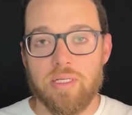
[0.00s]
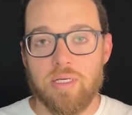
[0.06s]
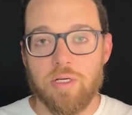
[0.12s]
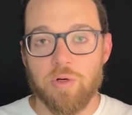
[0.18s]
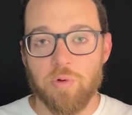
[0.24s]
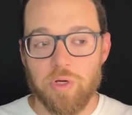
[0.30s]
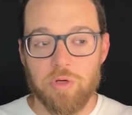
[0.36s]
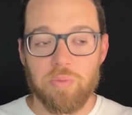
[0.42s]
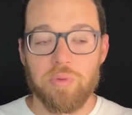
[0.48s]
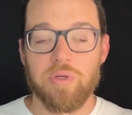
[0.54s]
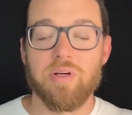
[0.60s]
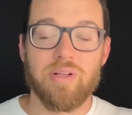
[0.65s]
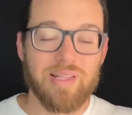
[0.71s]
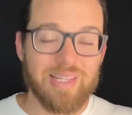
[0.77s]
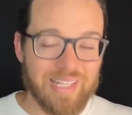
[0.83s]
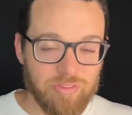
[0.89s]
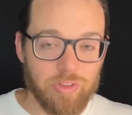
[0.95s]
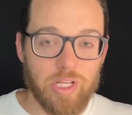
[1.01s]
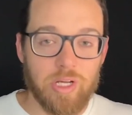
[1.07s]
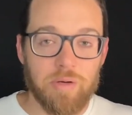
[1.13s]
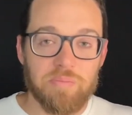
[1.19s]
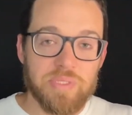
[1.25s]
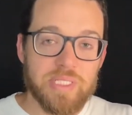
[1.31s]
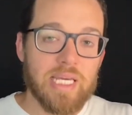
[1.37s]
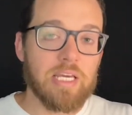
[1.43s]
A way to be able to level
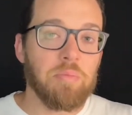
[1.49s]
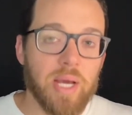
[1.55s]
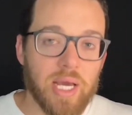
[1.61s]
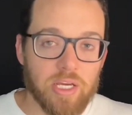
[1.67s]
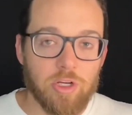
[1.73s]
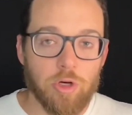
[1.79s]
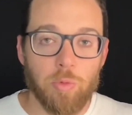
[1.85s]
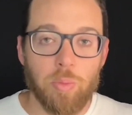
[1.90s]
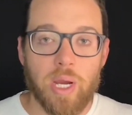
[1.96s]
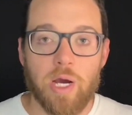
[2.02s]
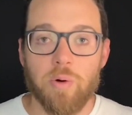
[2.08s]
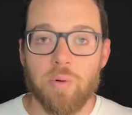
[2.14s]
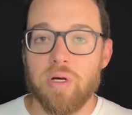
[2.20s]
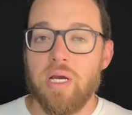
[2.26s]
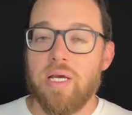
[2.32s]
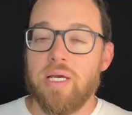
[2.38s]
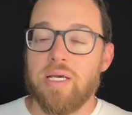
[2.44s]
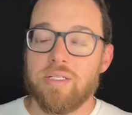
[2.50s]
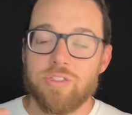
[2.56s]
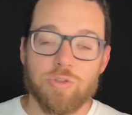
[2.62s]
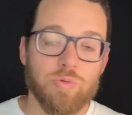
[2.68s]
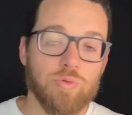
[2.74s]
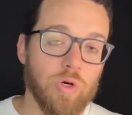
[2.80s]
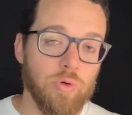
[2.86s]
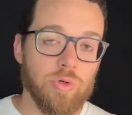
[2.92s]
up, take back your power, and to
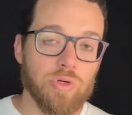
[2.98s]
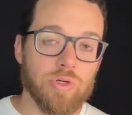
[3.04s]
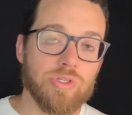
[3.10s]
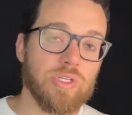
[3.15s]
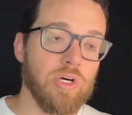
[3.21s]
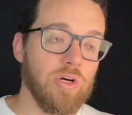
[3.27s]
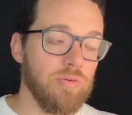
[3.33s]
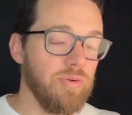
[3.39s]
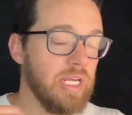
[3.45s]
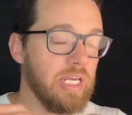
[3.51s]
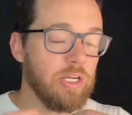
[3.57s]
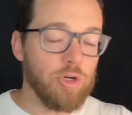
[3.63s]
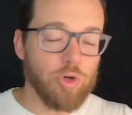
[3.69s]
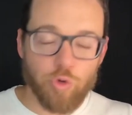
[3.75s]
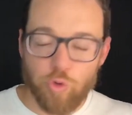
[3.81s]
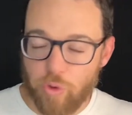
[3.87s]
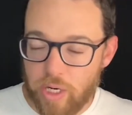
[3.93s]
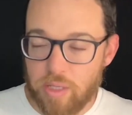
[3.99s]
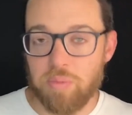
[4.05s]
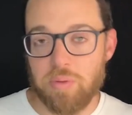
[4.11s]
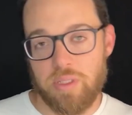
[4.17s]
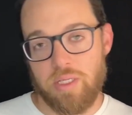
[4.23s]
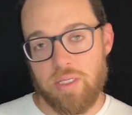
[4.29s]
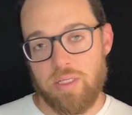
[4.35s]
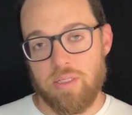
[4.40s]
grow yourself
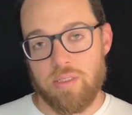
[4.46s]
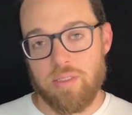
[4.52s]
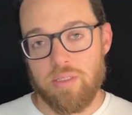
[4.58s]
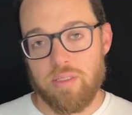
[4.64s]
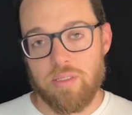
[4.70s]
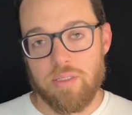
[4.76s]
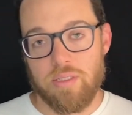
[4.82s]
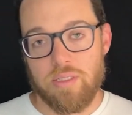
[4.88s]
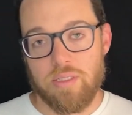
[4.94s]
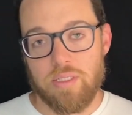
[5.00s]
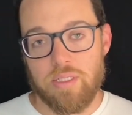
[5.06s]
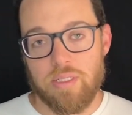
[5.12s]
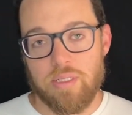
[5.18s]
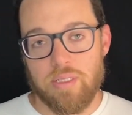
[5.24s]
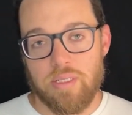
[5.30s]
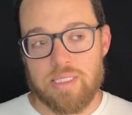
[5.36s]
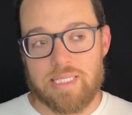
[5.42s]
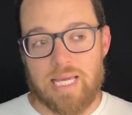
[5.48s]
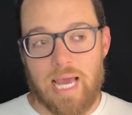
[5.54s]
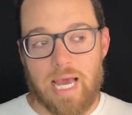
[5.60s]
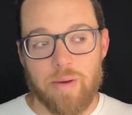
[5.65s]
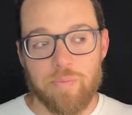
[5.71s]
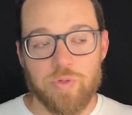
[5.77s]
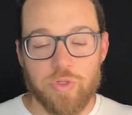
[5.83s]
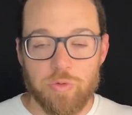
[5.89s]
incredibly. It's
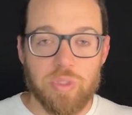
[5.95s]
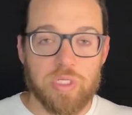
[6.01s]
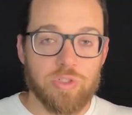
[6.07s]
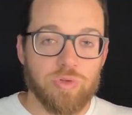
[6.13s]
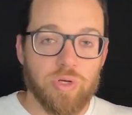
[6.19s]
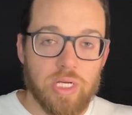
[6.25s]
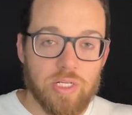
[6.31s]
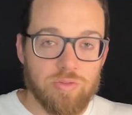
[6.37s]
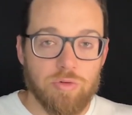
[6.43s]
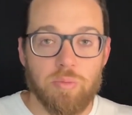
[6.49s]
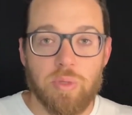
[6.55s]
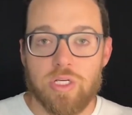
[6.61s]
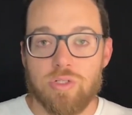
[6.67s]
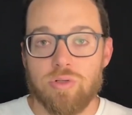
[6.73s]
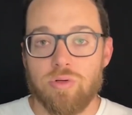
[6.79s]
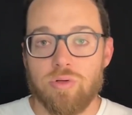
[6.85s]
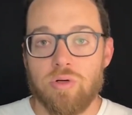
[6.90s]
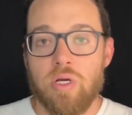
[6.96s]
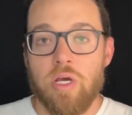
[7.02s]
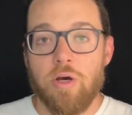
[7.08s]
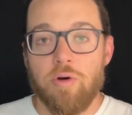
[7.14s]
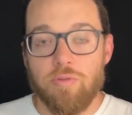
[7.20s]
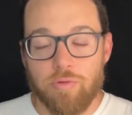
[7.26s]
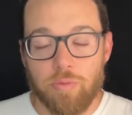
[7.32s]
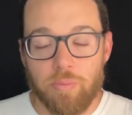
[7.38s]
absolutely been transformational
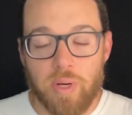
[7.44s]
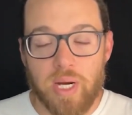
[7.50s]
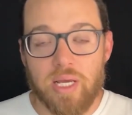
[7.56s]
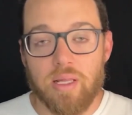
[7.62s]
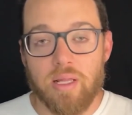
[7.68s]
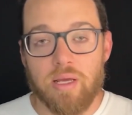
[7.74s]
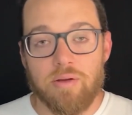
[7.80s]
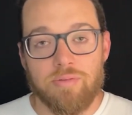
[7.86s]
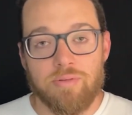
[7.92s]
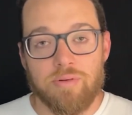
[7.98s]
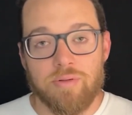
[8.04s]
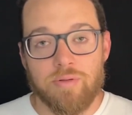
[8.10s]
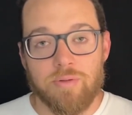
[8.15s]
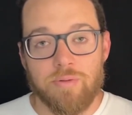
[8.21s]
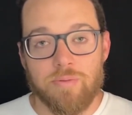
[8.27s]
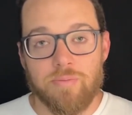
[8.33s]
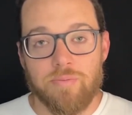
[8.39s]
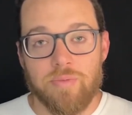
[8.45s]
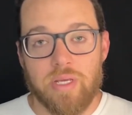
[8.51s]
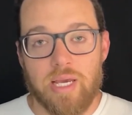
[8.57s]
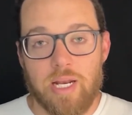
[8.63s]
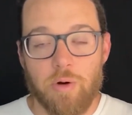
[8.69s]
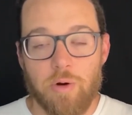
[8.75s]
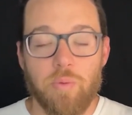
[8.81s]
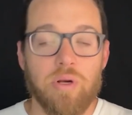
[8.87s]
for my life.
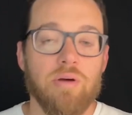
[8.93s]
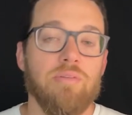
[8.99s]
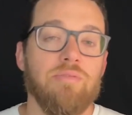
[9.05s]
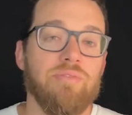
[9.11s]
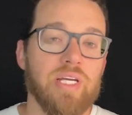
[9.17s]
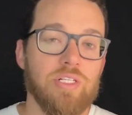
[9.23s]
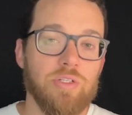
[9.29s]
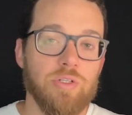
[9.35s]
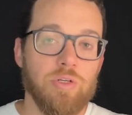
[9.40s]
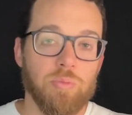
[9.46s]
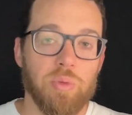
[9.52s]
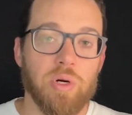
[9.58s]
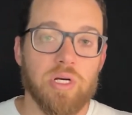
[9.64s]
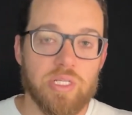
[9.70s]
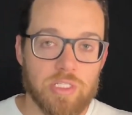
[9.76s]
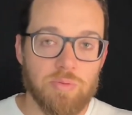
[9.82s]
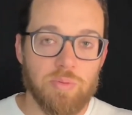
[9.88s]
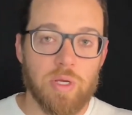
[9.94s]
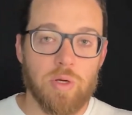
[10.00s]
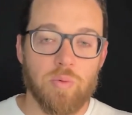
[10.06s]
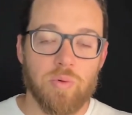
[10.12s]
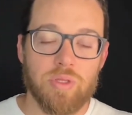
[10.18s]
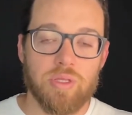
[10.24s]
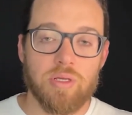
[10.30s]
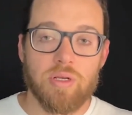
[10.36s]
And I want to invite you to participate
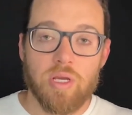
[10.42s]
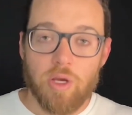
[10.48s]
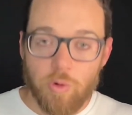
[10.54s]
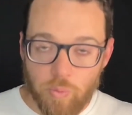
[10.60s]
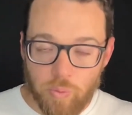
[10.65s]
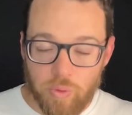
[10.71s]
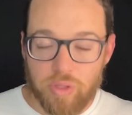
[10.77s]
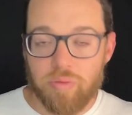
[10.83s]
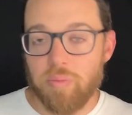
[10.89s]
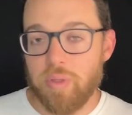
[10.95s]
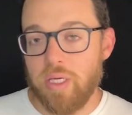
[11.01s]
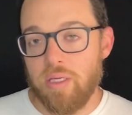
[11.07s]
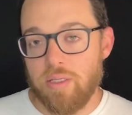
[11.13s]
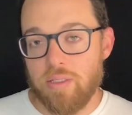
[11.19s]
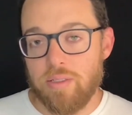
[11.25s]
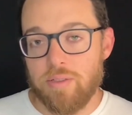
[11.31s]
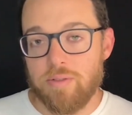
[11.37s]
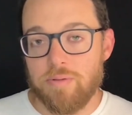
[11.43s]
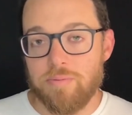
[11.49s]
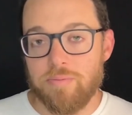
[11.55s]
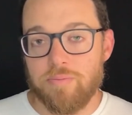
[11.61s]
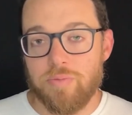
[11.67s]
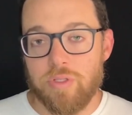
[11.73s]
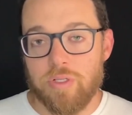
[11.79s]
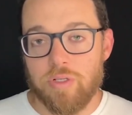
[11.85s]
with it with me.
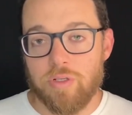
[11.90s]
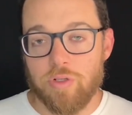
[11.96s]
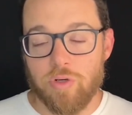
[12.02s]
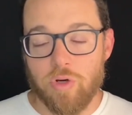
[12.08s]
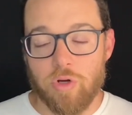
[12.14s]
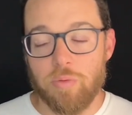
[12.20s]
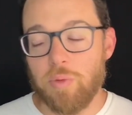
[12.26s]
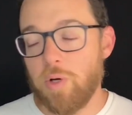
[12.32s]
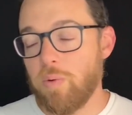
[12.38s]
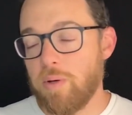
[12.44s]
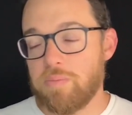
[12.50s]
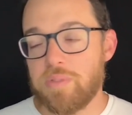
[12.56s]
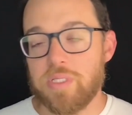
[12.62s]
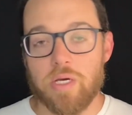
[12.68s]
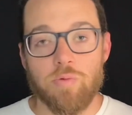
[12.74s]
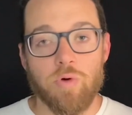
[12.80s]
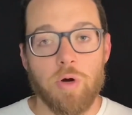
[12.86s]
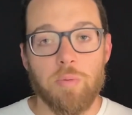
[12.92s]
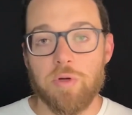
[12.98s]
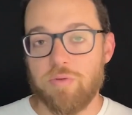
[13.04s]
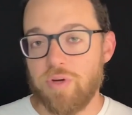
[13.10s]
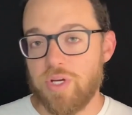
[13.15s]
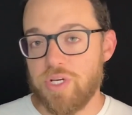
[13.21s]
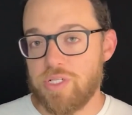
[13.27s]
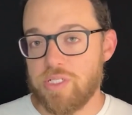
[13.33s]
And go to my website,
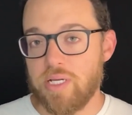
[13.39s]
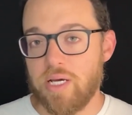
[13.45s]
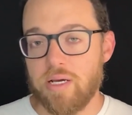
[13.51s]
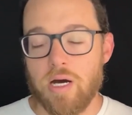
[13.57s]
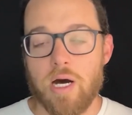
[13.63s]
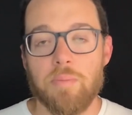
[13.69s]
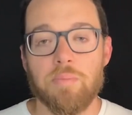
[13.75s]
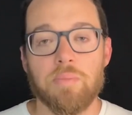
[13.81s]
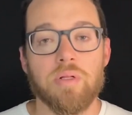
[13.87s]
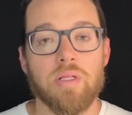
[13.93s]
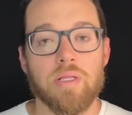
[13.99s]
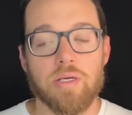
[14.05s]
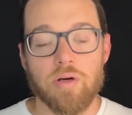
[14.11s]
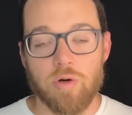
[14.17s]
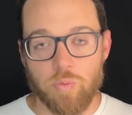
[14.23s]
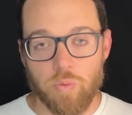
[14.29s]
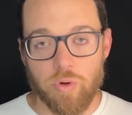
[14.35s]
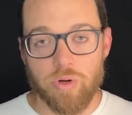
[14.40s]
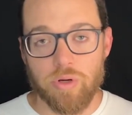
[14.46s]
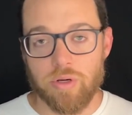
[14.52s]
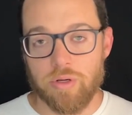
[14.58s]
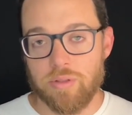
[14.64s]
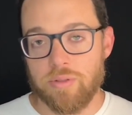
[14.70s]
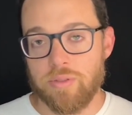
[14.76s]
rawmotivations.com, click on Warrior.